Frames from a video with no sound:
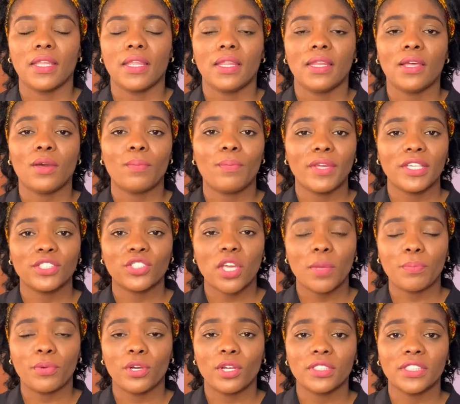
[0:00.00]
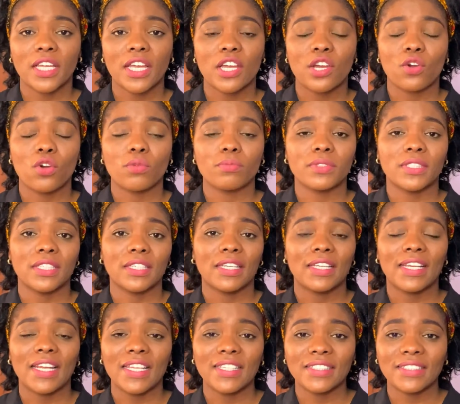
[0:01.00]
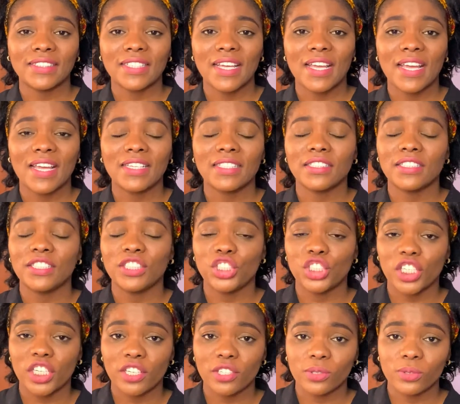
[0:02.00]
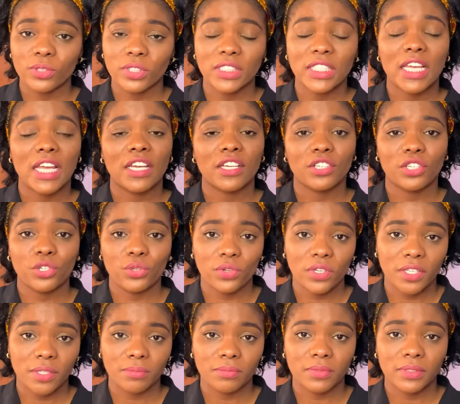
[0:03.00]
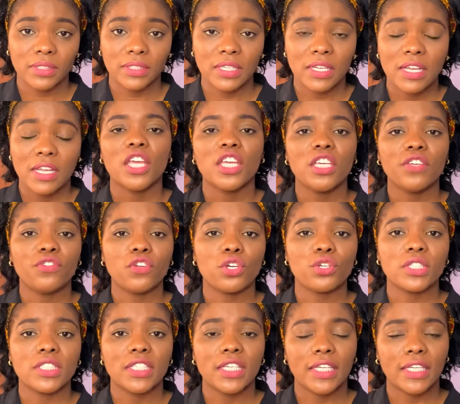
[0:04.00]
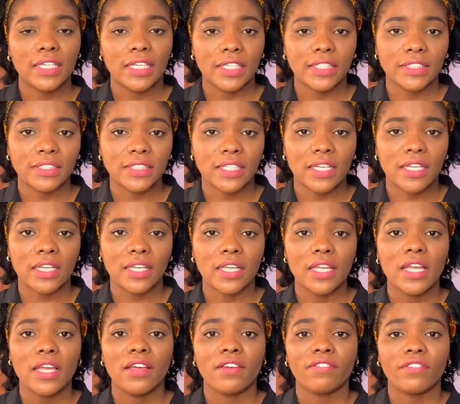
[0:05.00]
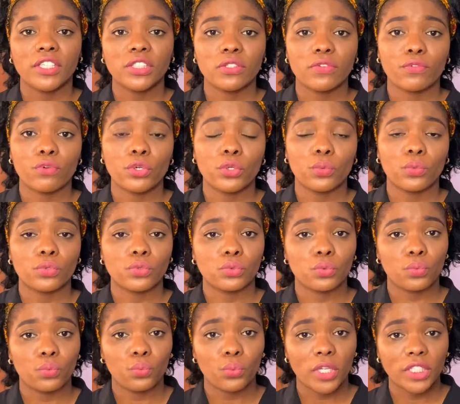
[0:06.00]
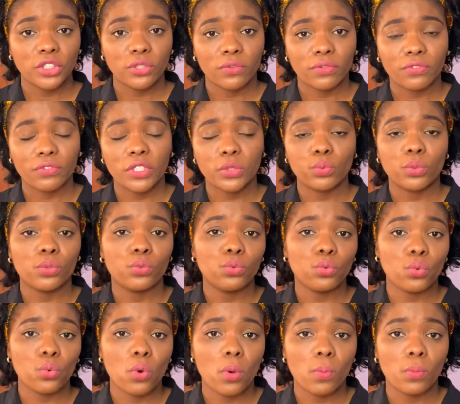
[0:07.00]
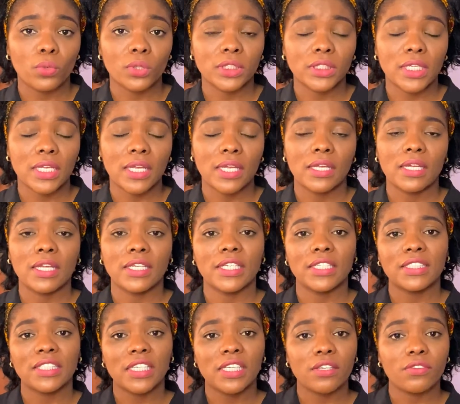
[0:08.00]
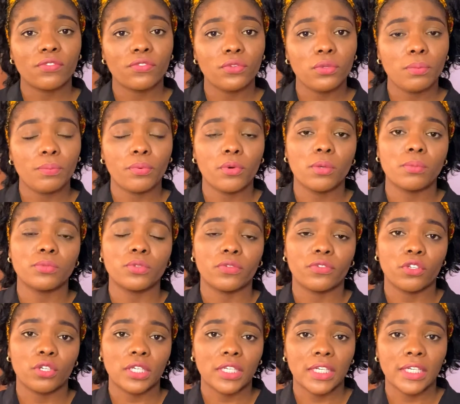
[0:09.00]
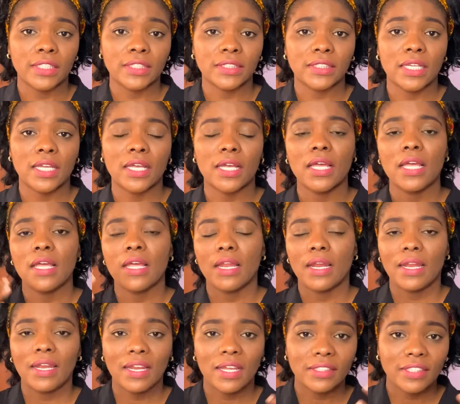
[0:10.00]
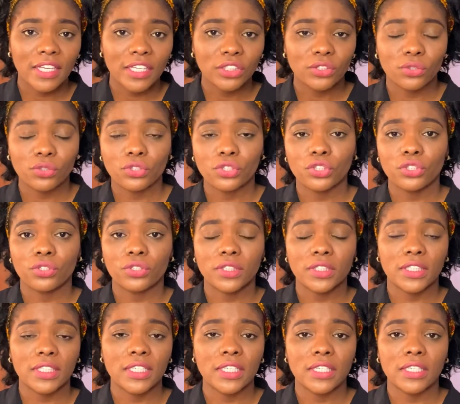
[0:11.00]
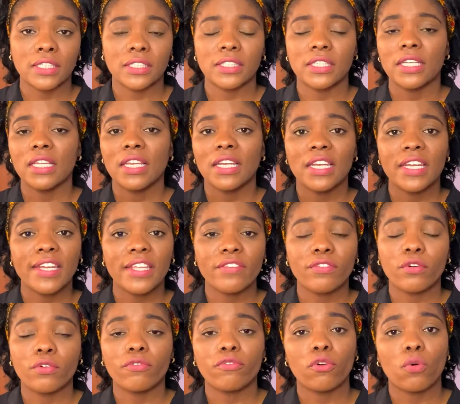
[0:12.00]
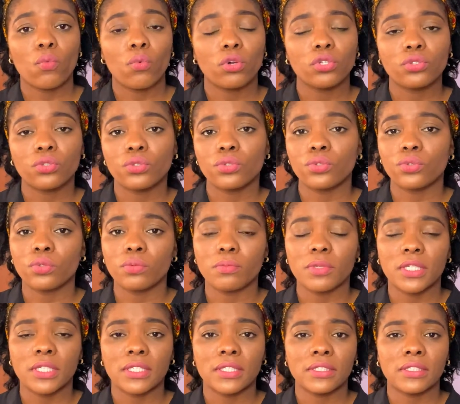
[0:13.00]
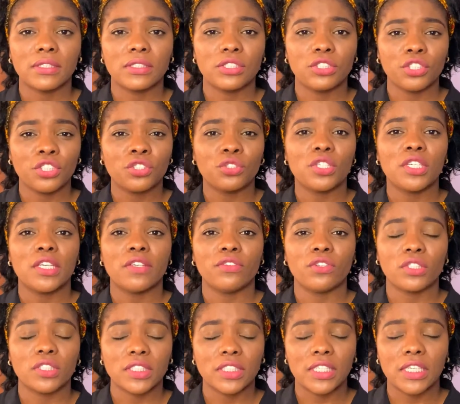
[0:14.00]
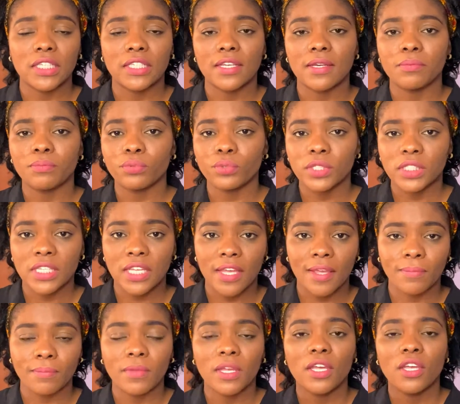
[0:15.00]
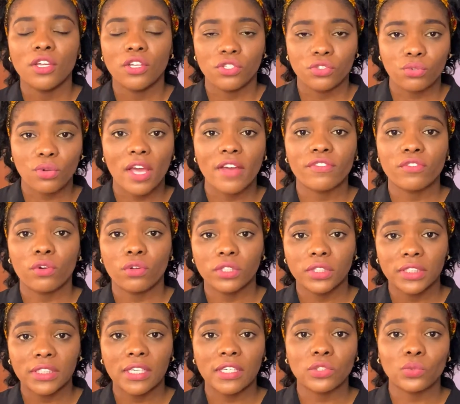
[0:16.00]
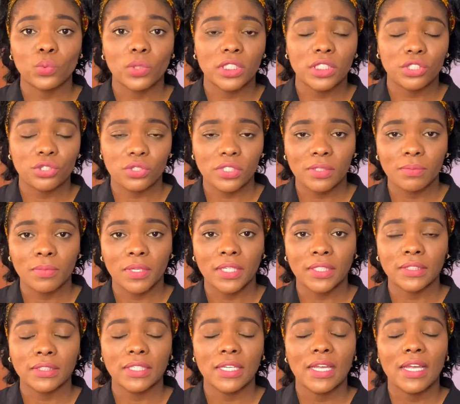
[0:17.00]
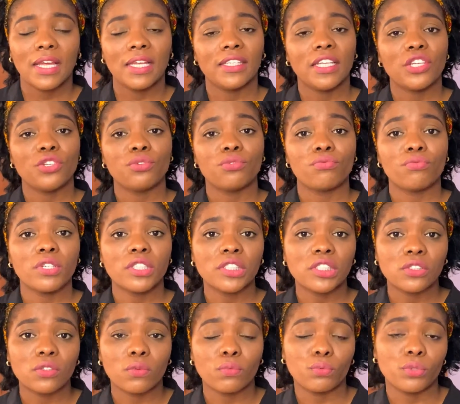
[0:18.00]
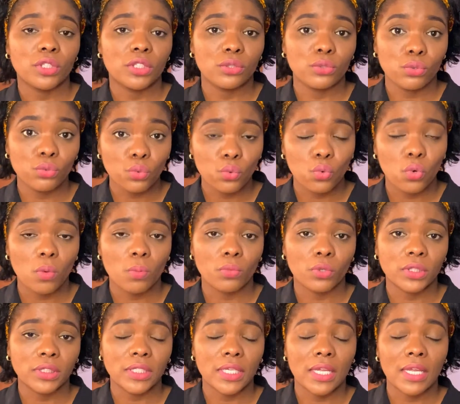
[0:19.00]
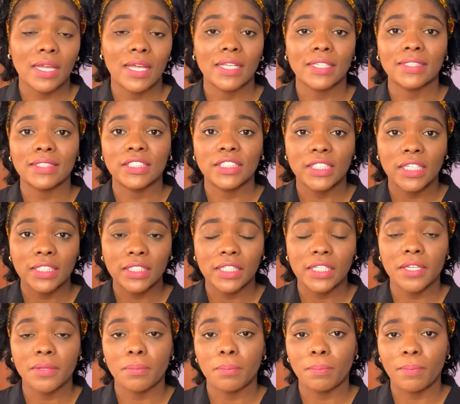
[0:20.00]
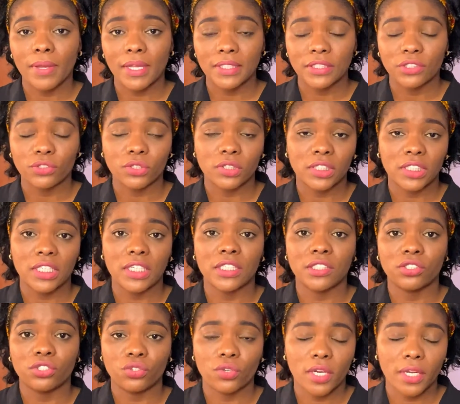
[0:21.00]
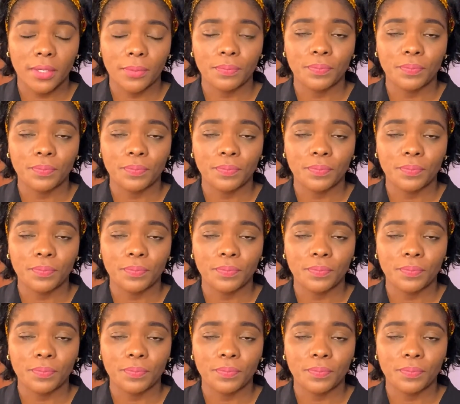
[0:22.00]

Now, benzoyl peroxide comes in cleansers, gels, and creams. If you're using a cleanser, first of all, you want to wet your face with lukewarm water and then take a few pumps of your cleanser, lather it onto your skin, leave on for 1 to 2 minutes just to give your skin ample time to have contact with the treatment, and then you rinse off with lukewarm water and gently pat your skin dry.